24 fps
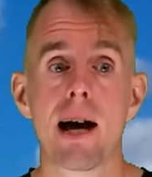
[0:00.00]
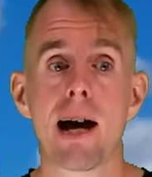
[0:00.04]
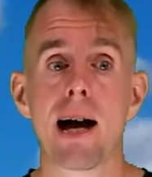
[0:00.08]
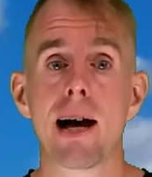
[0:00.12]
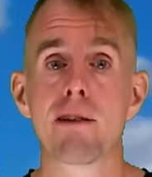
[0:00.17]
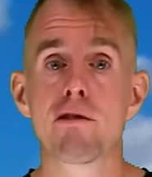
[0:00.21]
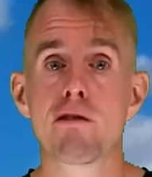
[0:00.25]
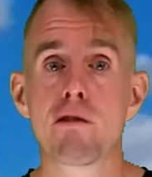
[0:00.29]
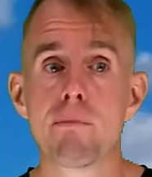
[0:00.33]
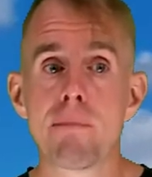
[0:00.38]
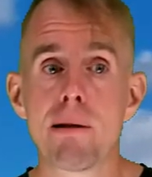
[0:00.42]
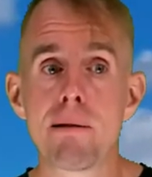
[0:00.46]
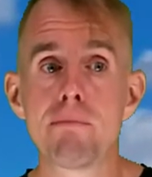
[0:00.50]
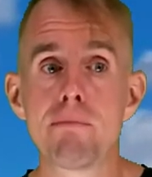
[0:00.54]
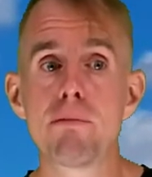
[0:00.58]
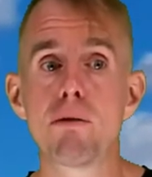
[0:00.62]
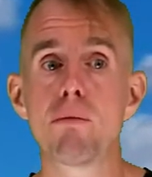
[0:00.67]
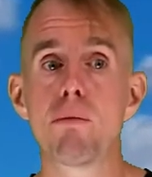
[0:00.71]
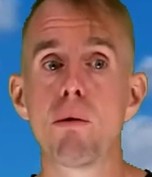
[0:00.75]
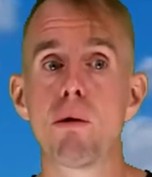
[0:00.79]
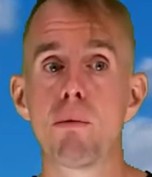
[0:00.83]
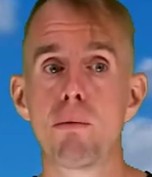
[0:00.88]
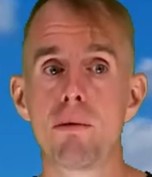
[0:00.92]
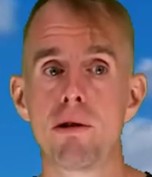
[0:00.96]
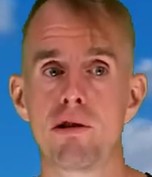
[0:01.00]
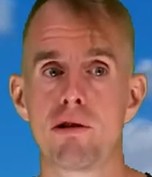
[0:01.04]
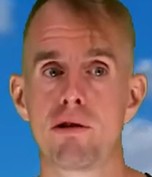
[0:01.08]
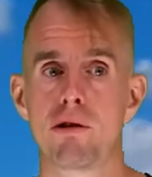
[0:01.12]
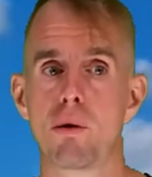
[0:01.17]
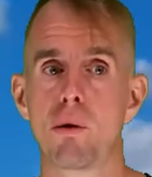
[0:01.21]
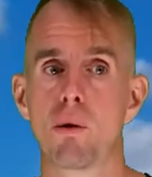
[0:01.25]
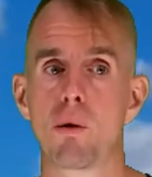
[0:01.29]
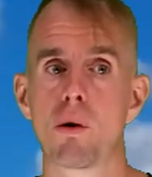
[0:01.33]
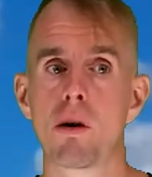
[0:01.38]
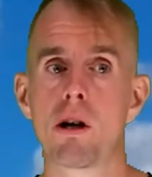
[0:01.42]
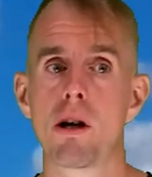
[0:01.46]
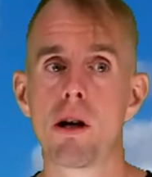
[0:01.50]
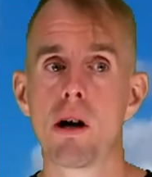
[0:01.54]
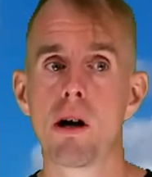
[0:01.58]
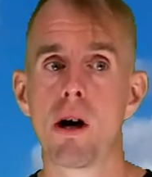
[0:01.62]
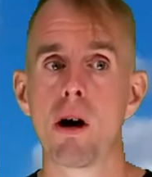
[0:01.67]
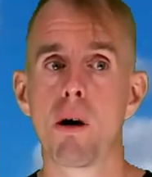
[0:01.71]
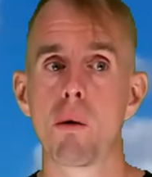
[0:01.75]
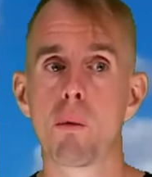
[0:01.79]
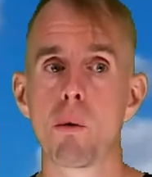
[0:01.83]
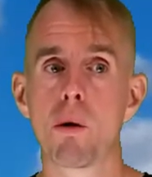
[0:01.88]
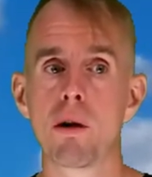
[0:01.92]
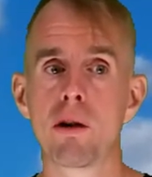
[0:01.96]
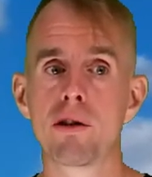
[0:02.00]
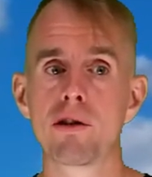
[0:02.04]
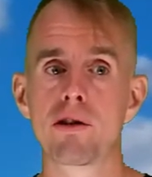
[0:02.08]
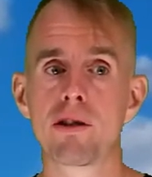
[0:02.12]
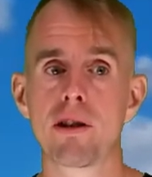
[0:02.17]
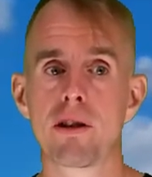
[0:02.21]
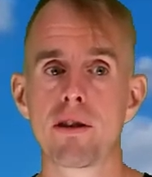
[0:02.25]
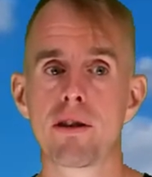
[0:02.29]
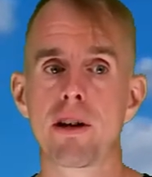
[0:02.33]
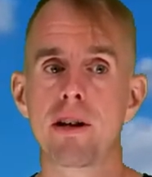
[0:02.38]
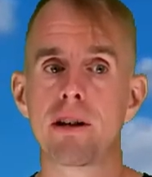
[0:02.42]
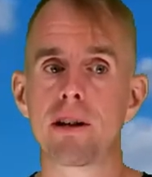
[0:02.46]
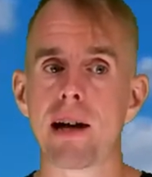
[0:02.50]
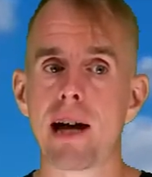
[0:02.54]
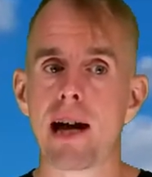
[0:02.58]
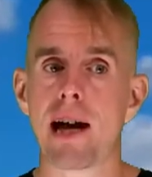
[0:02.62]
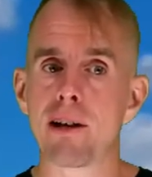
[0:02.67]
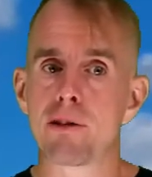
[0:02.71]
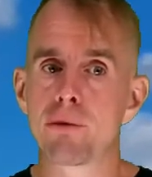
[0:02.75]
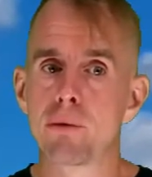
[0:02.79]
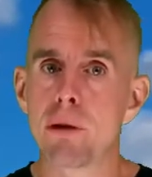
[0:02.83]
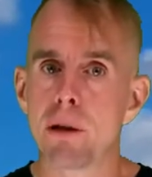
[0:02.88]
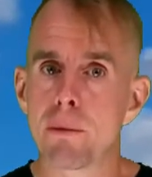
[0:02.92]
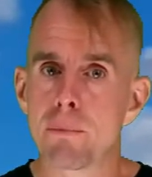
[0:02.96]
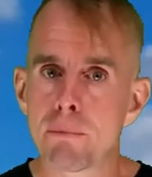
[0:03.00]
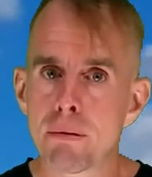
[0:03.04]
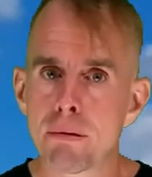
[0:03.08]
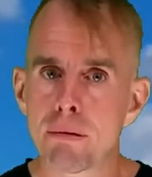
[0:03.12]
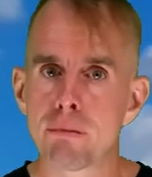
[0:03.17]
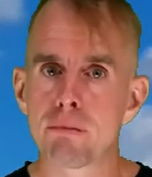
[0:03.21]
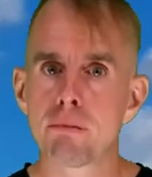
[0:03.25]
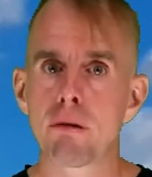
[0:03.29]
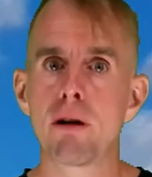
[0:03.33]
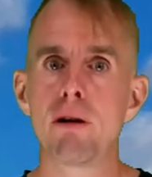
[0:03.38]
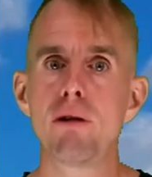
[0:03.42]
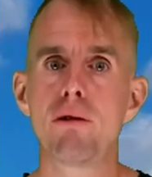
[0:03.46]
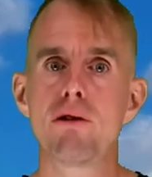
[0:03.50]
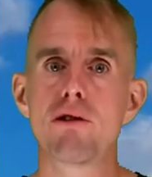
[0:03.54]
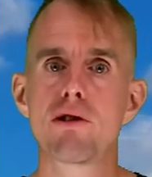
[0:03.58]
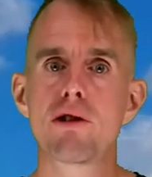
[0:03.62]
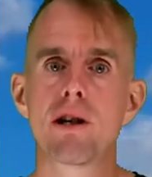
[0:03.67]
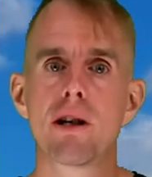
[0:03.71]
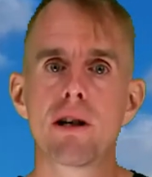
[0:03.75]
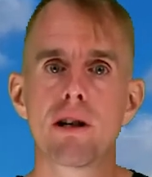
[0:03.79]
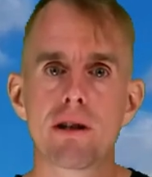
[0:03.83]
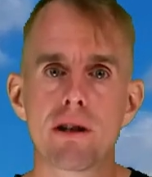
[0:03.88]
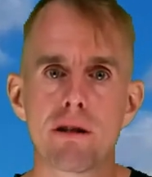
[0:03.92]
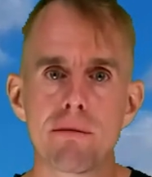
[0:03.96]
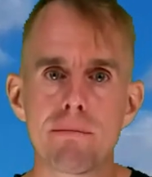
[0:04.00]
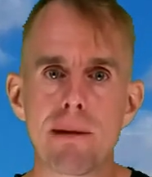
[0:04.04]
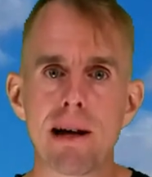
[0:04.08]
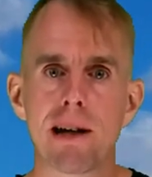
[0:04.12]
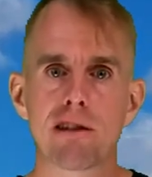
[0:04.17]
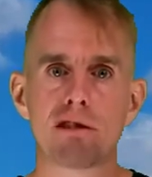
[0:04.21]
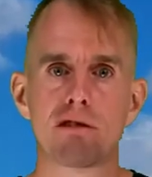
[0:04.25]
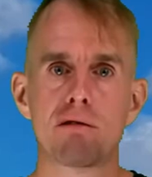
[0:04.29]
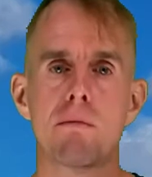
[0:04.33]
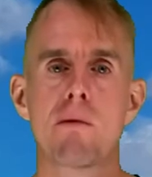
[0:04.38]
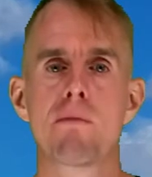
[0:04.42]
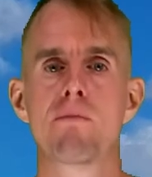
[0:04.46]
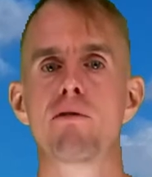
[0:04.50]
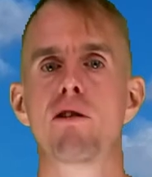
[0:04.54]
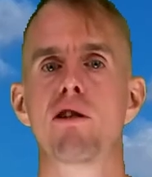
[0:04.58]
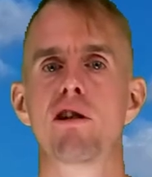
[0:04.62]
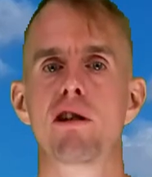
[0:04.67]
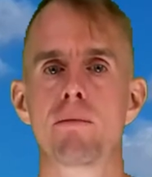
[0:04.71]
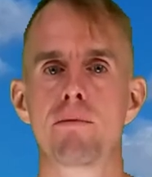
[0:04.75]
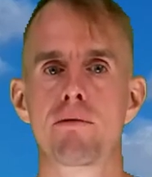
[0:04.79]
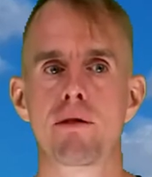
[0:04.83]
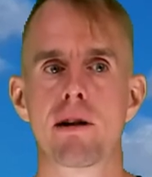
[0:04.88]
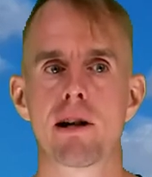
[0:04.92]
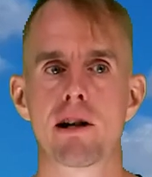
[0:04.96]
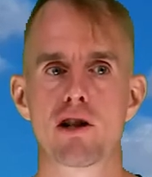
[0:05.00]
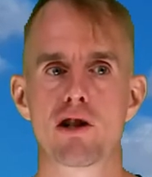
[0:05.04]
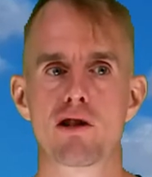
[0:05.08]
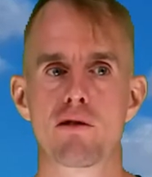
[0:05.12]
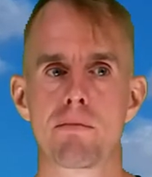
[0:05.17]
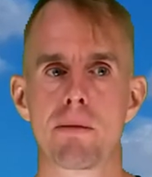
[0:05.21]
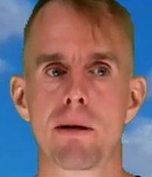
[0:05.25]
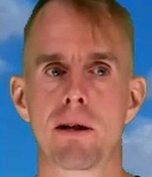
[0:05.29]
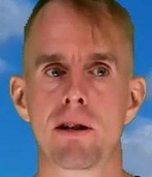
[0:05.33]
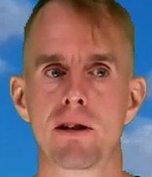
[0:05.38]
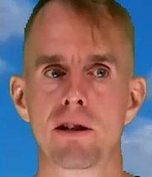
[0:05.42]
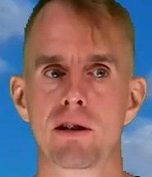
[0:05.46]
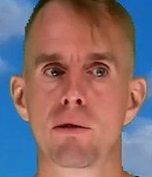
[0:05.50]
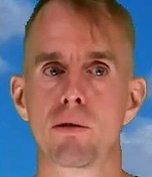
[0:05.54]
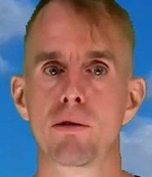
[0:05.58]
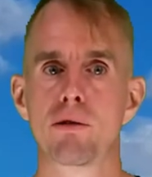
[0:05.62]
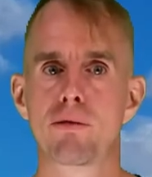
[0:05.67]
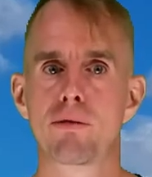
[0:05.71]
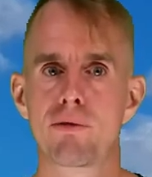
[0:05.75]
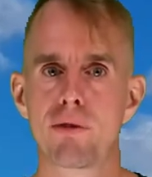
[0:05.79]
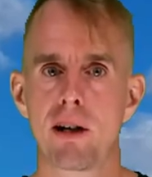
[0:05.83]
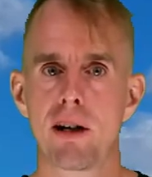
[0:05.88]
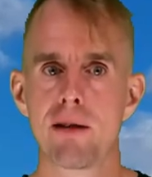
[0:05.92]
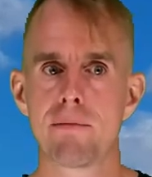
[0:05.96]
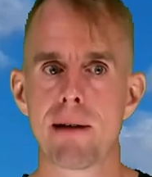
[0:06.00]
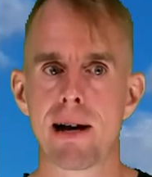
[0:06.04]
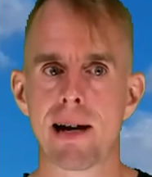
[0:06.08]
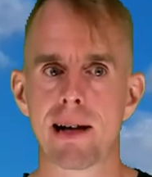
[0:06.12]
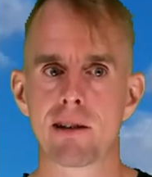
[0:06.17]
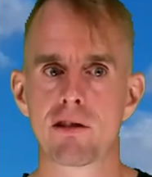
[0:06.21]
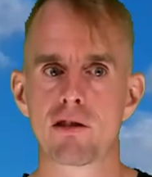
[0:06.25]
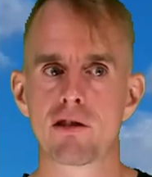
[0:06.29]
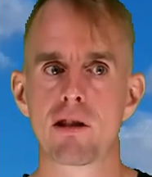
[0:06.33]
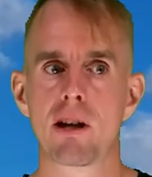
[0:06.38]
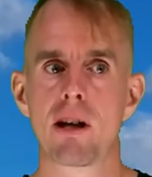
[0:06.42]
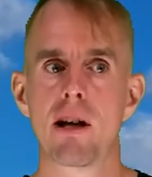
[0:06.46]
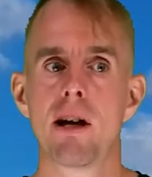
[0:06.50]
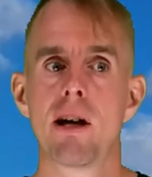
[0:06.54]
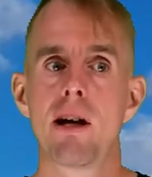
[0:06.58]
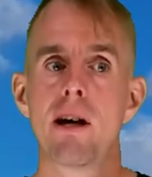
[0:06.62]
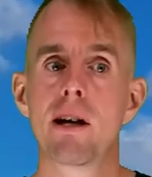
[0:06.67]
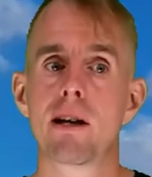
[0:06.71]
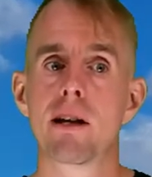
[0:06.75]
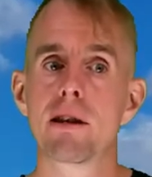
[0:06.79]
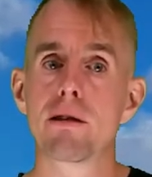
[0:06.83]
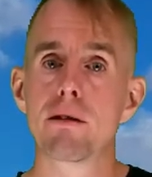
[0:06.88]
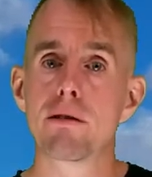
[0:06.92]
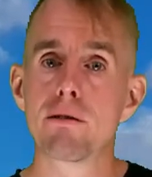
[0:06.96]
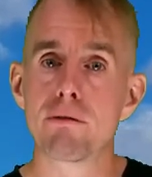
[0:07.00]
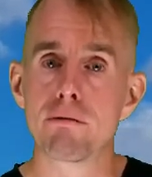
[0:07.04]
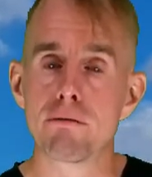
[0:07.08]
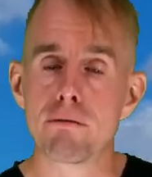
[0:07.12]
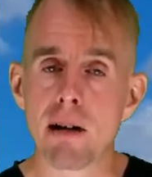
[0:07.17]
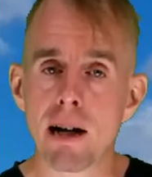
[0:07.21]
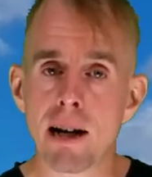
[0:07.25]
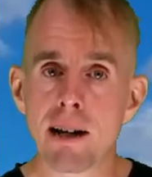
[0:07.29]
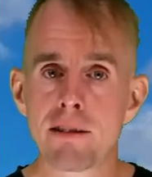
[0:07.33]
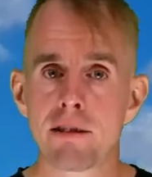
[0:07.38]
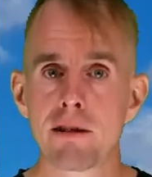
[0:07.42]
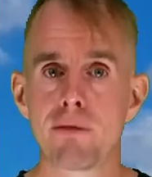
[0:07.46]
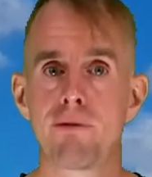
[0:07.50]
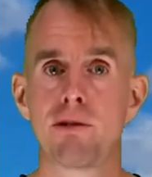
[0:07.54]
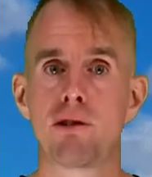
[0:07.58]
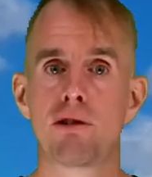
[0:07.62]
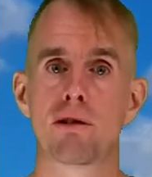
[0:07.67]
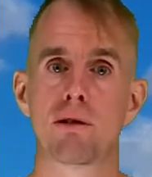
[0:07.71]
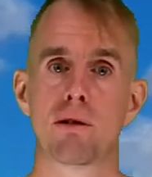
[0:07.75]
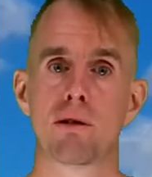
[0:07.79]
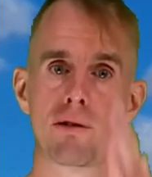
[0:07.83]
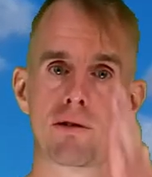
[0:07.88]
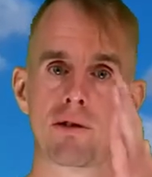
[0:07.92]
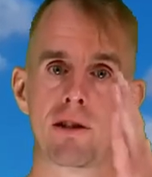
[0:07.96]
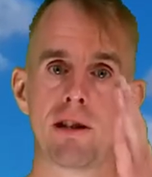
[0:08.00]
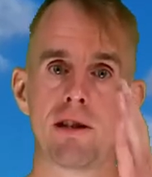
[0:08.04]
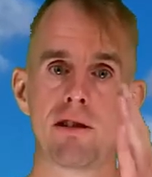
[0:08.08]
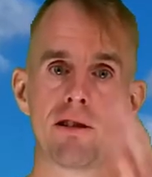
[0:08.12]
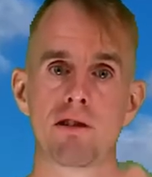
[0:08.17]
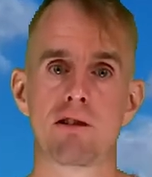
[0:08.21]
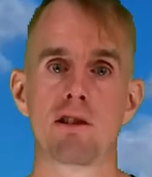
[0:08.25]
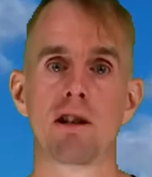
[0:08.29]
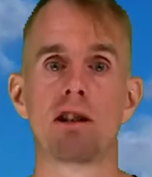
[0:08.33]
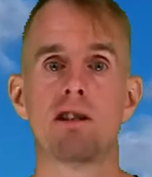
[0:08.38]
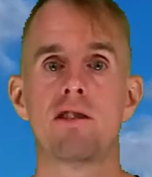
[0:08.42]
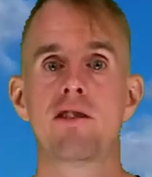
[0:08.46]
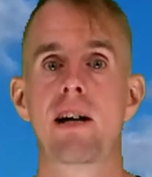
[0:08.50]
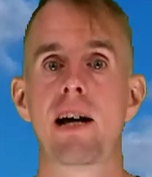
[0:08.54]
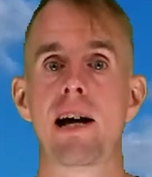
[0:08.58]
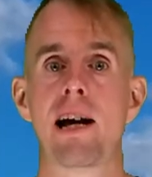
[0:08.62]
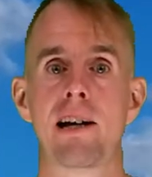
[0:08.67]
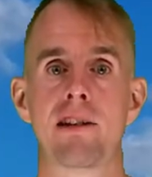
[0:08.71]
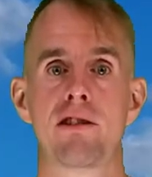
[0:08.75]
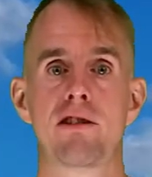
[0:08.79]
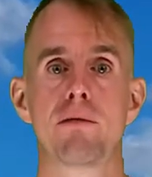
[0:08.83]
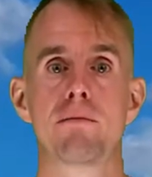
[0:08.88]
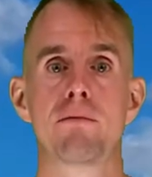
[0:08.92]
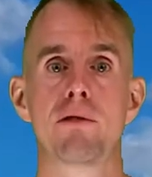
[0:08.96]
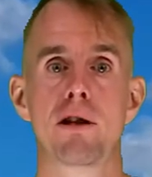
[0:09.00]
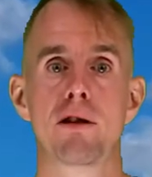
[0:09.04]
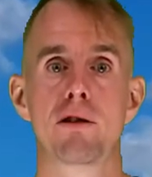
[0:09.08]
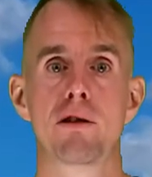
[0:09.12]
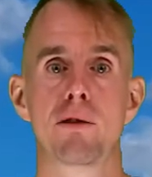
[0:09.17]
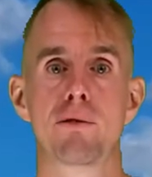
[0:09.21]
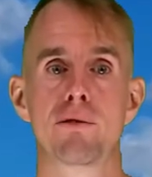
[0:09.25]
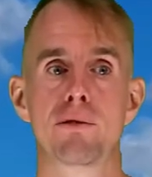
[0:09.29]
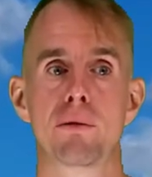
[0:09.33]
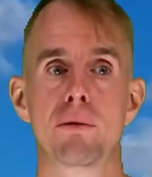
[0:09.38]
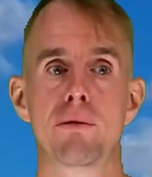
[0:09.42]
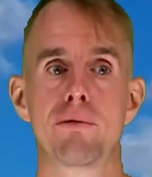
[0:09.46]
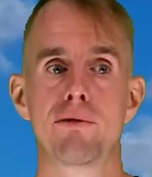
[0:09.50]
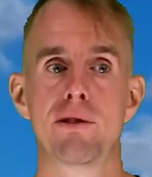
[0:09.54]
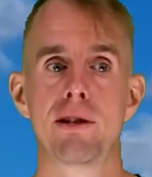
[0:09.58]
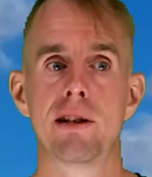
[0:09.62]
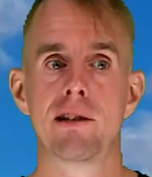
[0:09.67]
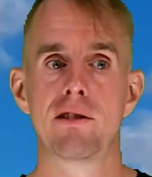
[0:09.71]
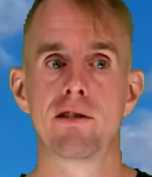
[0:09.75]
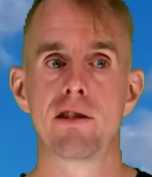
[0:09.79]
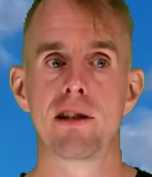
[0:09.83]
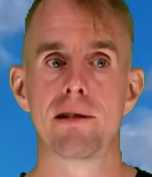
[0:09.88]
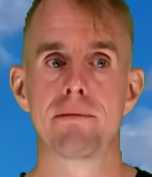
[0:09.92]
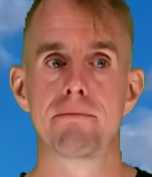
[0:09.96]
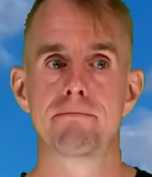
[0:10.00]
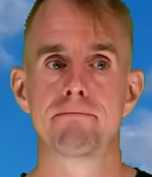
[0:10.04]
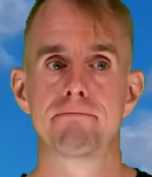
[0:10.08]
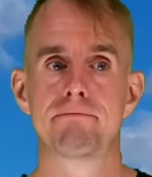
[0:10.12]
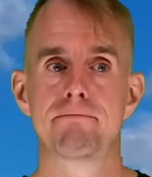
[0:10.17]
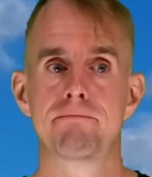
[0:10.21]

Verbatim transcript: And remember what we saw was that as we approach the maximum volume fraction of particles, phi max, the relative viscosity starts to asymptote off to infinity.